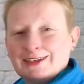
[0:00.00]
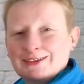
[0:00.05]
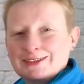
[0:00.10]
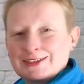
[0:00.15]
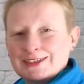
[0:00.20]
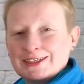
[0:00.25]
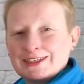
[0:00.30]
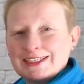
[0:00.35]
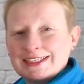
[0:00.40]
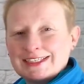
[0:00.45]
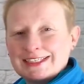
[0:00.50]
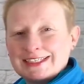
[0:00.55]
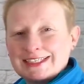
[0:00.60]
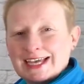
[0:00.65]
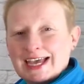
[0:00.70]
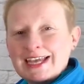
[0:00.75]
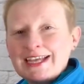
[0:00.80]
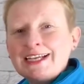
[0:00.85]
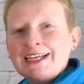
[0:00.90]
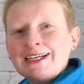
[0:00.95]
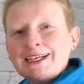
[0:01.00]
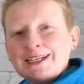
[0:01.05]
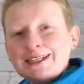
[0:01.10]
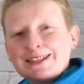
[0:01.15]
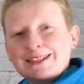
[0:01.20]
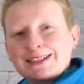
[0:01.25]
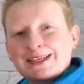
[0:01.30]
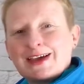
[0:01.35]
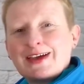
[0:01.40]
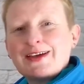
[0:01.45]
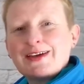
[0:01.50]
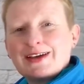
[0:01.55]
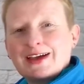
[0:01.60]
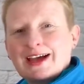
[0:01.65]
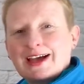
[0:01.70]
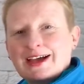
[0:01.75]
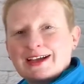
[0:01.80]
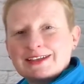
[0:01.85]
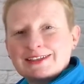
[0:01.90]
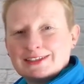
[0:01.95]
long journey today. So
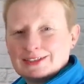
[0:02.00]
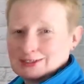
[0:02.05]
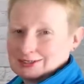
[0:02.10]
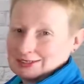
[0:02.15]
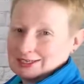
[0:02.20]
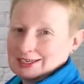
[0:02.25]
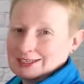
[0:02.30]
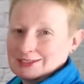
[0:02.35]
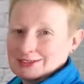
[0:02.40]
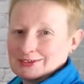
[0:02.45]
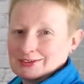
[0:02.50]
I shall say